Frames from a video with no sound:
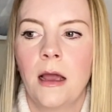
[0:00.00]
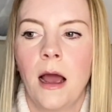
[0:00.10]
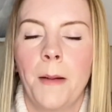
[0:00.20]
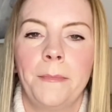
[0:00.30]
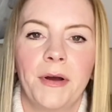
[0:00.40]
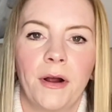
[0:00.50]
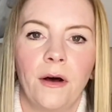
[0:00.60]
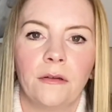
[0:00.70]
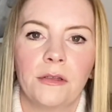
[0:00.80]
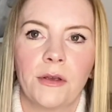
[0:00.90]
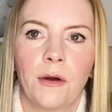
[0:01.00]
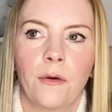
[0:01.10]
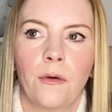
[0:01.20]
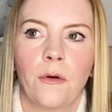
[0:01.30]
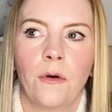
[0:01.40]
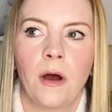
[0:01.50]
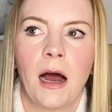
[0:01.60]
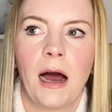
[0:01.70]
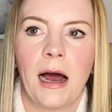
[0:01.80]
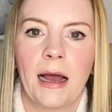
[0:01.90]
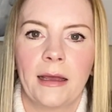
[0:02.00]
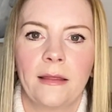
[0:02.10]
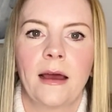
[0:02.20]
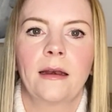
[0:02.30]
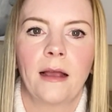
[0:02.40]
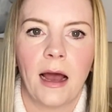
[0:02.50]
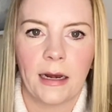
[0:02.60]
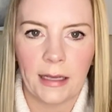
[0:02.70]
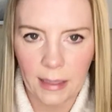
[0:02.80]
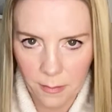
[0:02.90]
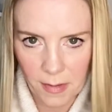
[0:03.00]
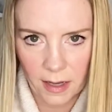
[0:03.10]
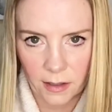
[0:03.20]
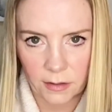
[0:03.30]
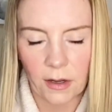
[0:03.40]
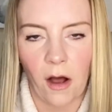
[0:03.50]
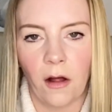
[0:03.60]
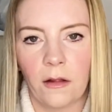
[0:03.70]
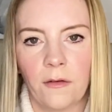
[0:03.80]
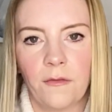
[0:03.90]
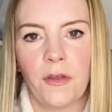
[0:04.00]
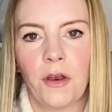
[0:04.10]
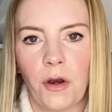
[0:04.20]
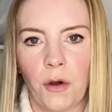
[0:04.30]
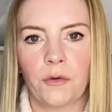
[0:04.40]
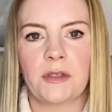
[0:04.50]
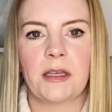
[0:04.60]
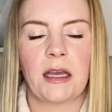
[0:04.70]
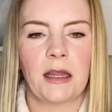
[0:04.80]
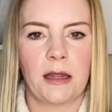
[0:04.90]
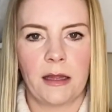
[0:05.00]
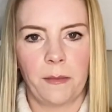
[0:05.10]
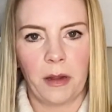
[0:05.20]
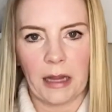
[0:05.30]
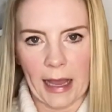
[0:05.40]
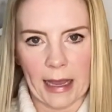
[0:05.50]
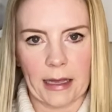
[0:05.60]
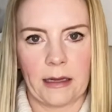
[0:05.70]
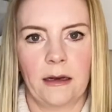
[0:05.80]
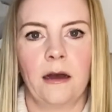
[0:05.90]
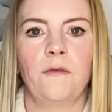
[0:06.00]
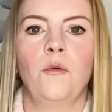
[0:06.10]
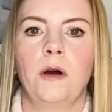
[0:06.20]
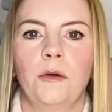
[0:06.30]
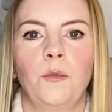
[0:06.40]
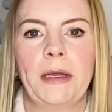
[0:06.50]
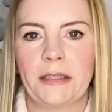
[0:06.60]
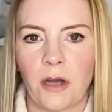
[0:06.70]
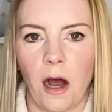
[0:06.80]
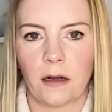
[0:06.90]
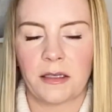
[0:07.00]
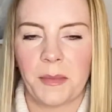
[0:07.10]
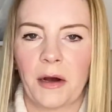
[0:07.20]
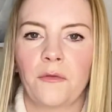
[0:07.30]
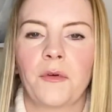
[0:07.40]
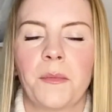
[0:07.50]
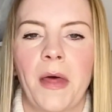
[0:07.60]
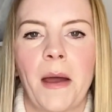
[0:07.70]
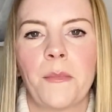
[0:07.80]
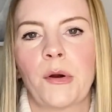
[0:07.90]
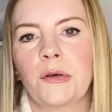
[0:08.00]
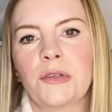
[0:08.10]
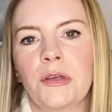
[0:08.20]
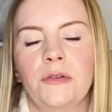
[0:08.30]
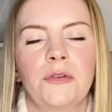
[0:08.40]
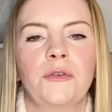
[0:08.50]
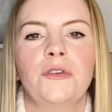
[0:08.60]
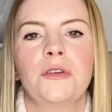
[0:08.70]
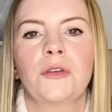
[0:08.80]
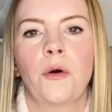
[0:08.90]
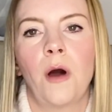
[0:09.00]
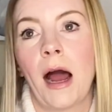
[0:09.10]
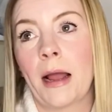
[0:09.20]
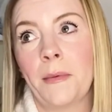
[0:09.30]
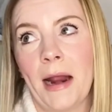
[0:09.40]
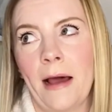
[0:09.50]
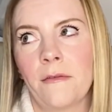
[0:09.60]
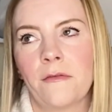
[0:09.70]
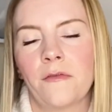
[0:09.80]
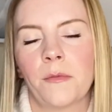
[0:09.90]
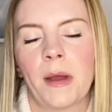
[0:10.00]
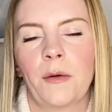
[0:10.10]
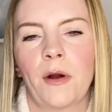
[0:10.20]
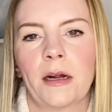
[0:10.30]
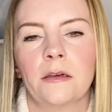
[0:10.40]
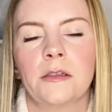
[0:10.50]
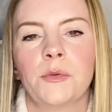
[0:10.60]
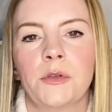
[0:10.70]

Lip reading: But also I then got emailed all of the notes and the plan of what we talked about from that person. So just so I would have it for my records, which